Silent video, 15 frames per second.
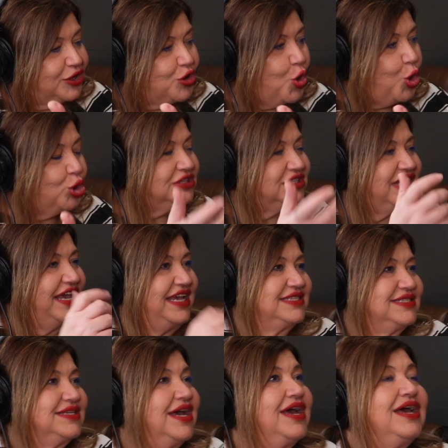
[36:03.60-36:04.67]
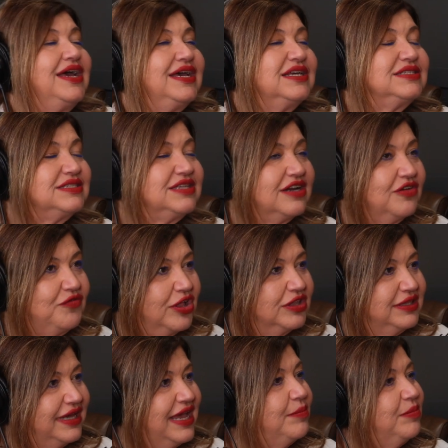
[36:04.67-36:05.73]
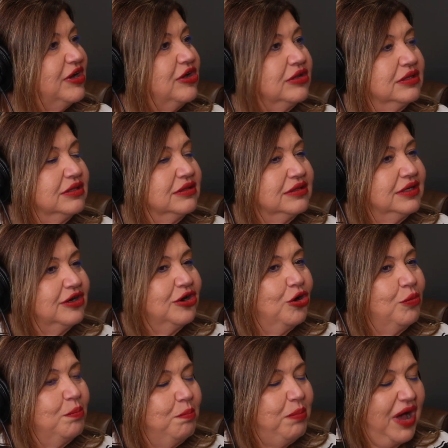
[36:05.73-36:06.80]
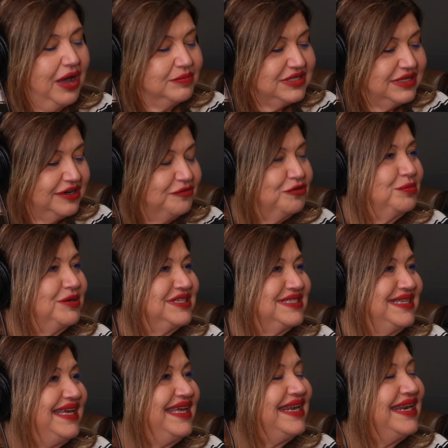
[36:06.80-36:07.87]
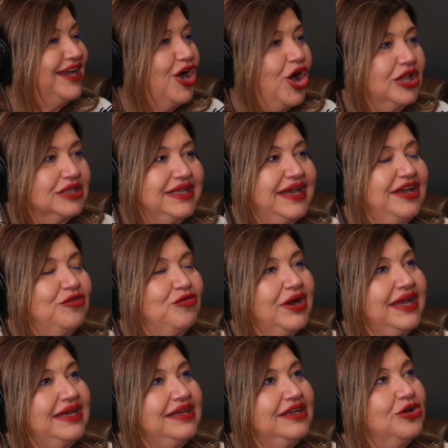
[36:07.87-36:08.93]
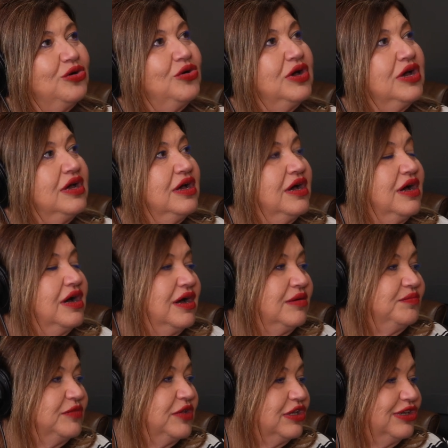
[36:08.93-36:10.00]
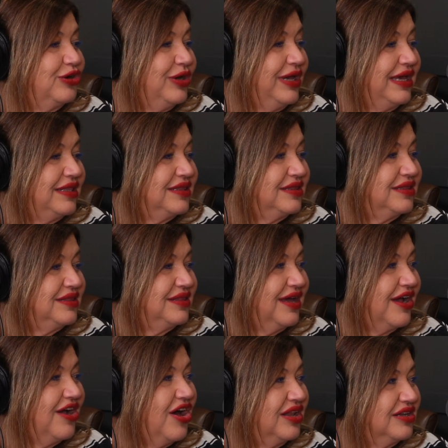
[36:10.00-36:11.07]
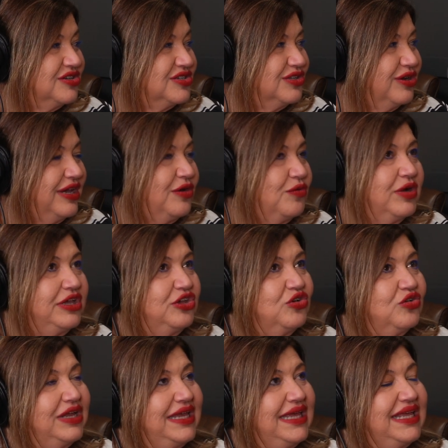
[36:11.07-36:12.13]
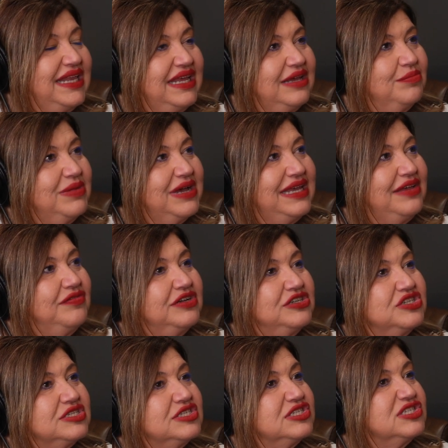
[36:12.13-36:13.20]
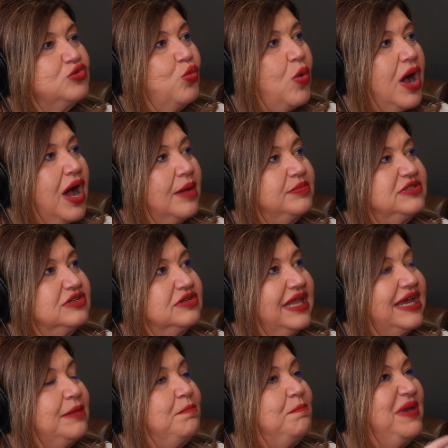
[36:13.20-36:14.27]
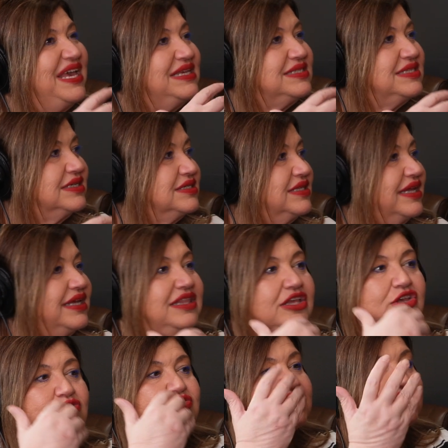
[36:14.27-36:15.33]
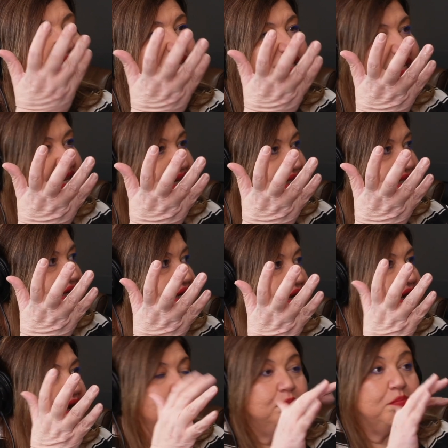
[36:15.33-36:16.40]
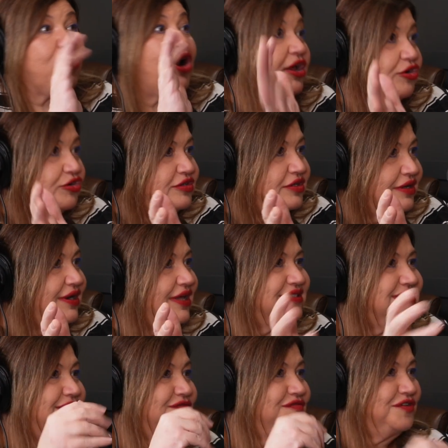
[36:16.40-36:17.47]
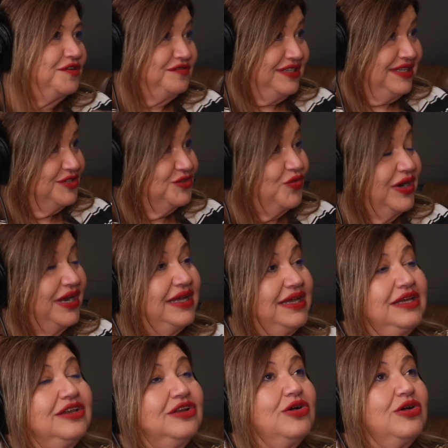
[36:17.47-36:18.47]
the old days, instead of all the chemical, bombs that everybody's eating all day, right? Look at the colors, look at what you're eating, but even just swap to like basics, like they used to eat prior to the 1950s, right?